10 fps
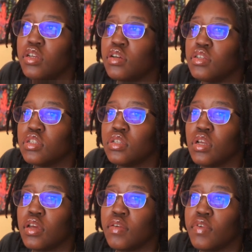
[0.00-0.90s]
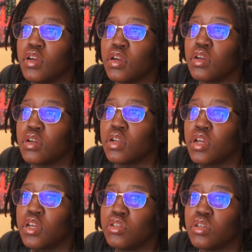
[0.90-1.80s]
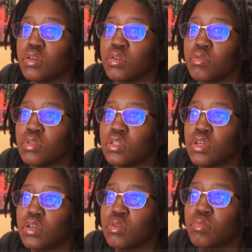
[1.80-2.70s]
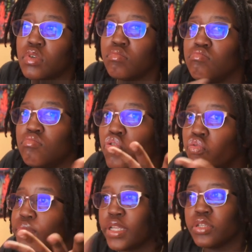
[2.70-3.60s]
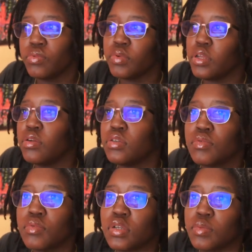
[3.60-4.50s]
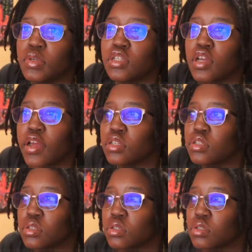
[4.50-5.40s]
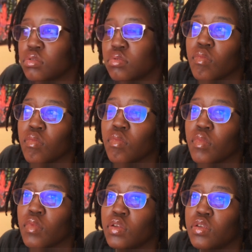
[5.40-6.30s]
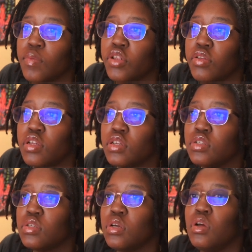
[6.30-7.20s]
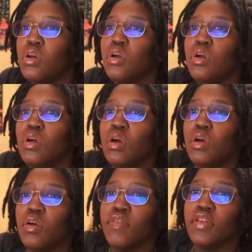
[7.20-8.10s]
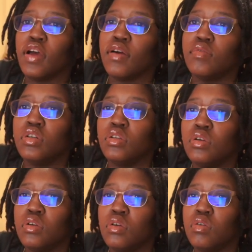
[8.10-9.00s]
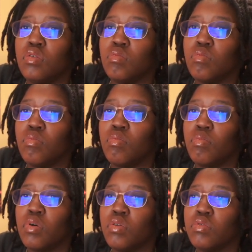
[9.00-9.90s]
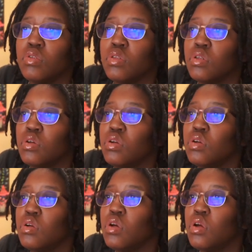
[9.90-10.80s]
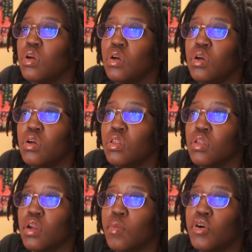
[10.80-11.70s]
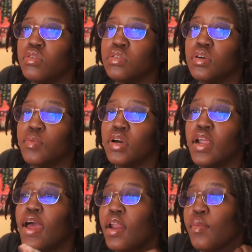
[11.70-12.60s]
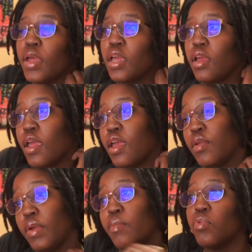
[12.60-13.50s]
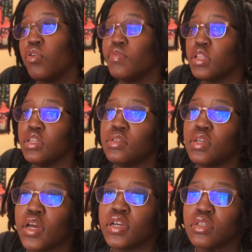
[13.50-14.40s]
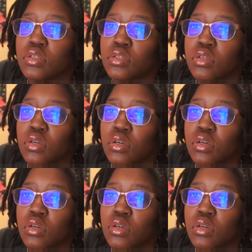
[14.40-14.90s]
Just to give your intro some movement to it. You don't just want it to be text. So I'm gonna do this for that one. Both. Then I'm gonna animate both of these texts.